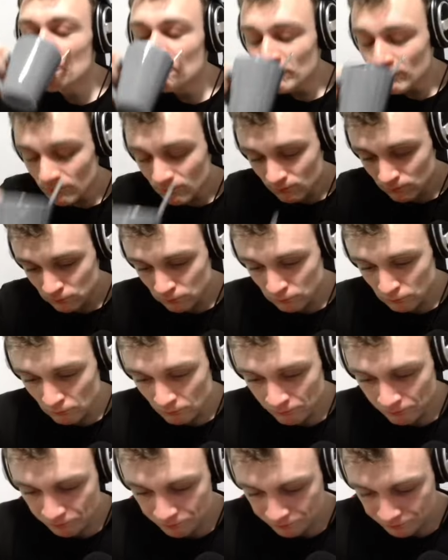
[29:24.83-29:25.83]

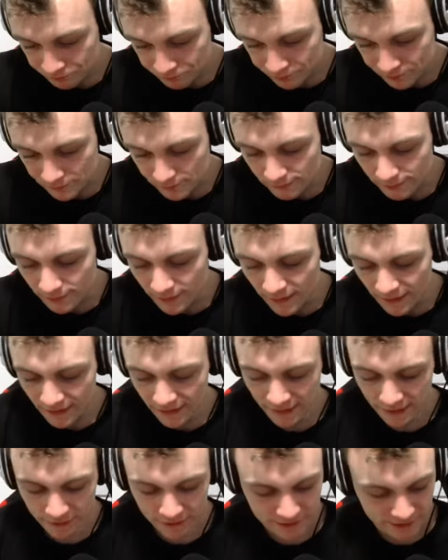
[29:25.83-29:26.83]

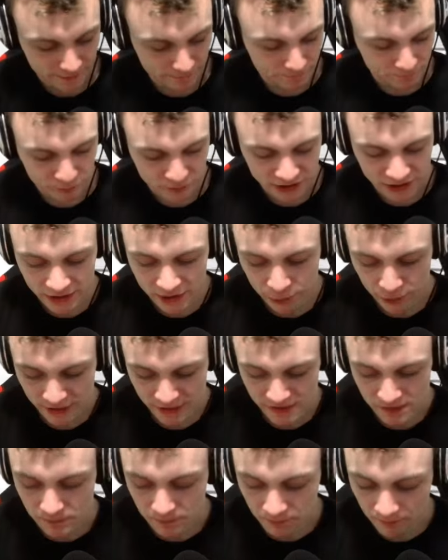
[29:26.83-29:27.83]
Okay, but
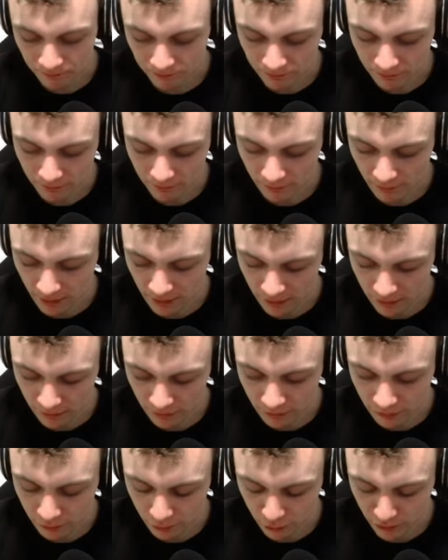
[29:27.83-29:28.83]
anyways,
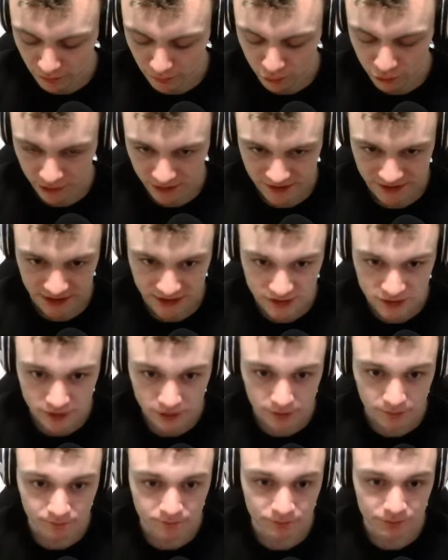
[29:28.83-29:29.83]
if we press enter,